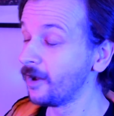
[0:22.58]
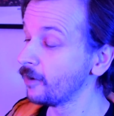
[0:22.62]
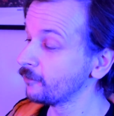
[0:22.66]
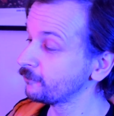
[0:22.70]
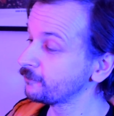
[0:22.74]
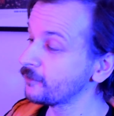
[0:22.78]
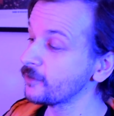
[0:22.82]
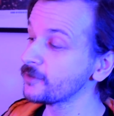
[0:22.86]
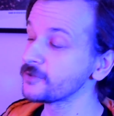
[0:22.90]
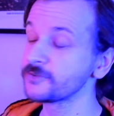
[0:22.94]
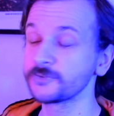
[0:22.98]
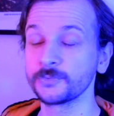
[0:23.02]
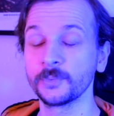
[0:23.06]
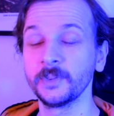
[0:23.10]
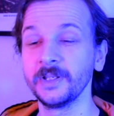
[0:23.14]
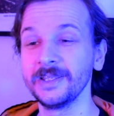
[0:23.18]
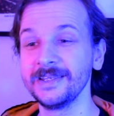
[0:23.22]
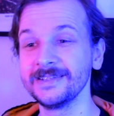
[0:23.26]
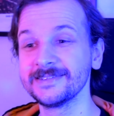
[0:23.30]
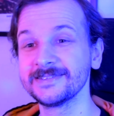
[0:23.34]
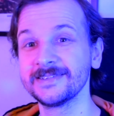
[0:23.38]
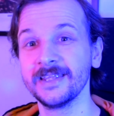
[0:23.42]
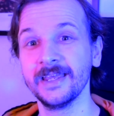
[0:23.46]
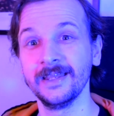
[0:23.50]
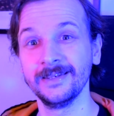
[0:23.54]
first
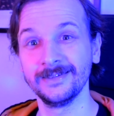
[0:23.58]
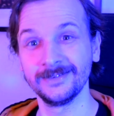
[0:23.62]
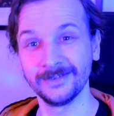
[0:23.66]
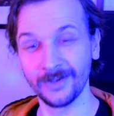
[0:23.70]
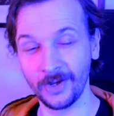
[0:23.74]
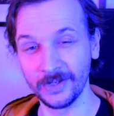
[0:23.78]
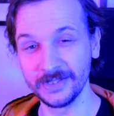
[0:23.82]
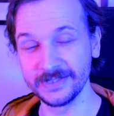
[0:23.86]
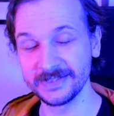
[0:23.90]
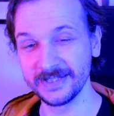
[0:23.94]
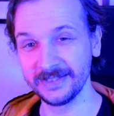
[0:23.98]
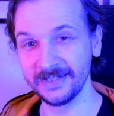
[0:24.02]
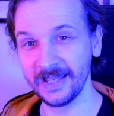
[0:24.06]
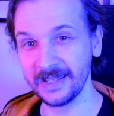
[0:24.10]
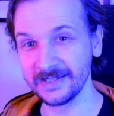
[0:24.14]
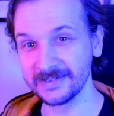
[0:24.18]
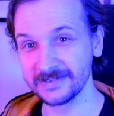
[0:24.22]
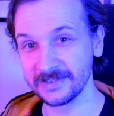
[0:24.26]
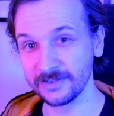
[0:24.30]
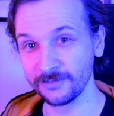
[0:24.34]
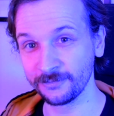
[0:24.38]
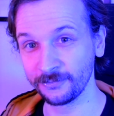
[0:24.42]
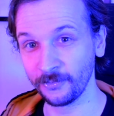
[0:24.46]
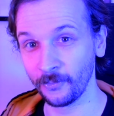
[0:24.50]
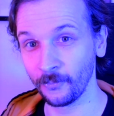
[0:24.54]
released in
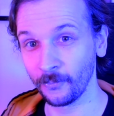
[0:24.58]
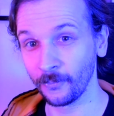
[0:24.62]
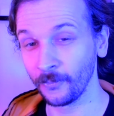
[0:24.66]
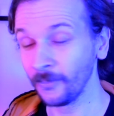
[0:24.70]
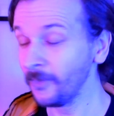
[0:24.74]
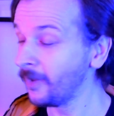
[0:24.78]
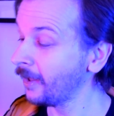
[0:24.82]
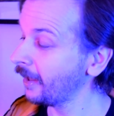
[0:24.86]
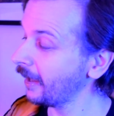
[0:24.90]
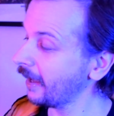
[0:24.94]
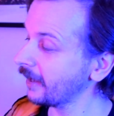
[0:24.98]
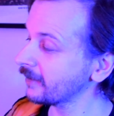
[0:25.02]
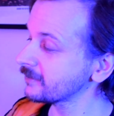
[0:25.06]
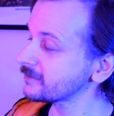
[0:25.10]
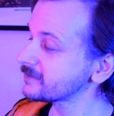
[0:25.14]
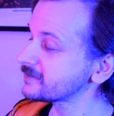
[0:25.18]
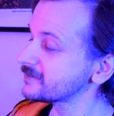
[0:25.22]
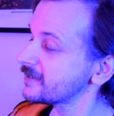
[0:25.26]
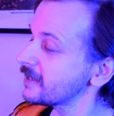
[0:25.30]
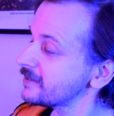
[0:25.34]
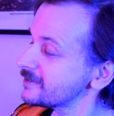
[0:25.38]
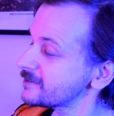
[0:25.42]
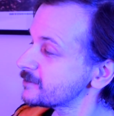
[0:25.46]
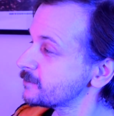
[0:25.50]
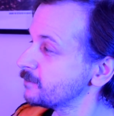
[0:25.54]
1984 and
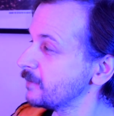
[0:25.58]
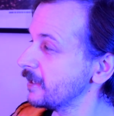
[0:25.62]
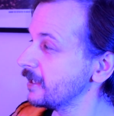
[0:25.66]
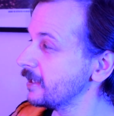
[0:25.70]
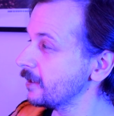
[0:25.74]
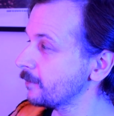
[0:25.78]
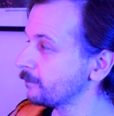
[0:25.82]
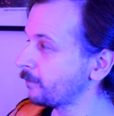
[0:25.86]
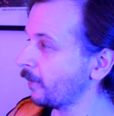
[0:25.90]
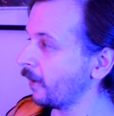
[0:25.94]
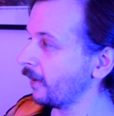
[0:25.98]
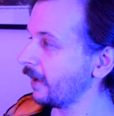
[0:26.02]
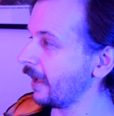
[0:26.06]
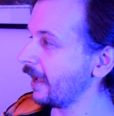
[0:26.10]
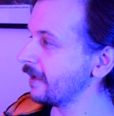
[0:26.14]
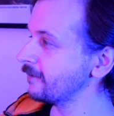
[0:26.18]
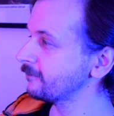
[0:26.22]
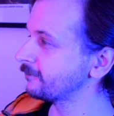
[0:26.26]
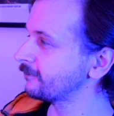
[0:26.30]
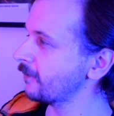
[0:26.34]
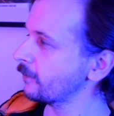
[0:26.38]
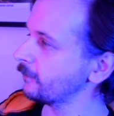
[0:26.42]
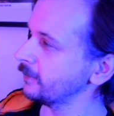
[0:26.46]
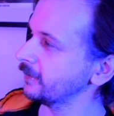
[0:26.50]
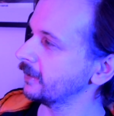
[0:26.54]
sent to me by a
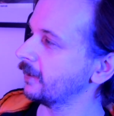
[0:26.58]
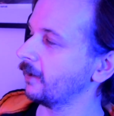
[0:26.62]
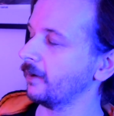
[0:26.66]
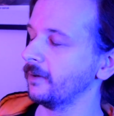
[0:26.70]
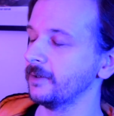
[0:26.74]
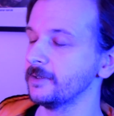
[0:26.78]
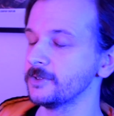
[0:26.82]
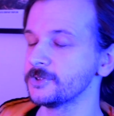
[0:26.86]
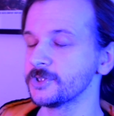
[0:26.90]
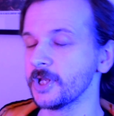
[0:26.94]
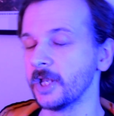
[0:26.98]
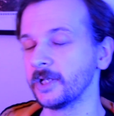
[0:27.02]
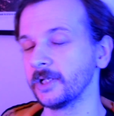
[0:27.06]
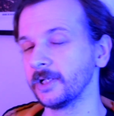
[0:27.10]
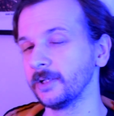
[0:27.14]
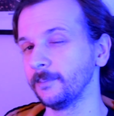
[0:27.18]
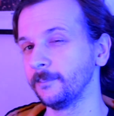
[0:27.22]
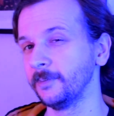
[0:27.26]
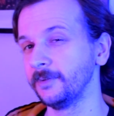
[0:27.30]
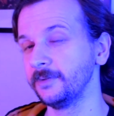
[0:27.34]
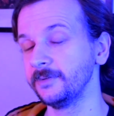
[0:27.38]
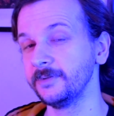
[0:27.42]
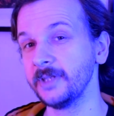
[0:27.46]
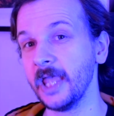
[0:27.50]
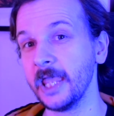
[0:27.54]
very kind
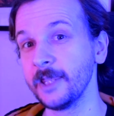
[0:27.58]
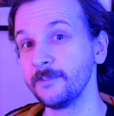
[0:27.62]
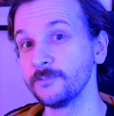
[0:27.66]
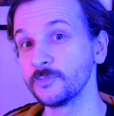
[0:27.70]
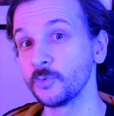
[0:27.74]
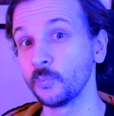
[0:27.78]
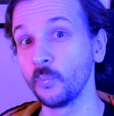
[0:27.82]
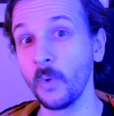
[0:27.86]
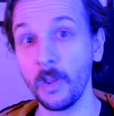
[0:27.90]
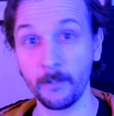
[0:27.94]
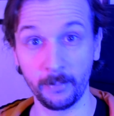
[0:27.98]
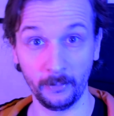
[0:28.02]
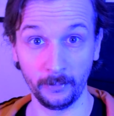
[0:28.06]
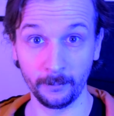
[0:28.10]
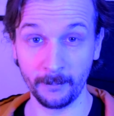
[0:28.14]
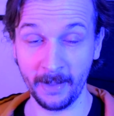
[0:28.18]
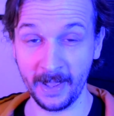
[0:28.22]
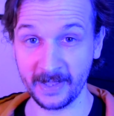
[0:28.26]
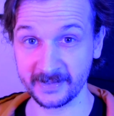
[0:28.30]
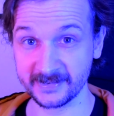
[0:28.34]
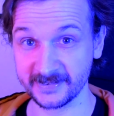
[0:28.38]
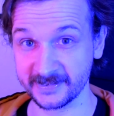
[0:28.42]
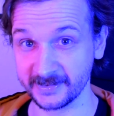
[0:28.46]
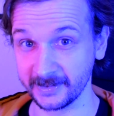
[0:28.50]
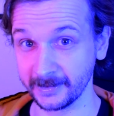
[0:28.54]
gentleman named
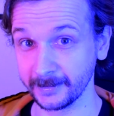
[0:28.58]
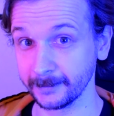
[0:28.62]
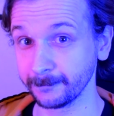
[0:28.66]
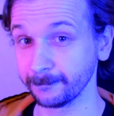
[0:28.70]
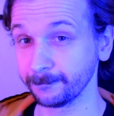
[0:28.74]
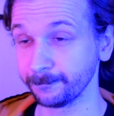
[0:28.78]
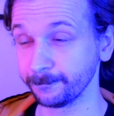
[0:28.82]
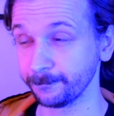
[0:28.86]
Wibblemaster.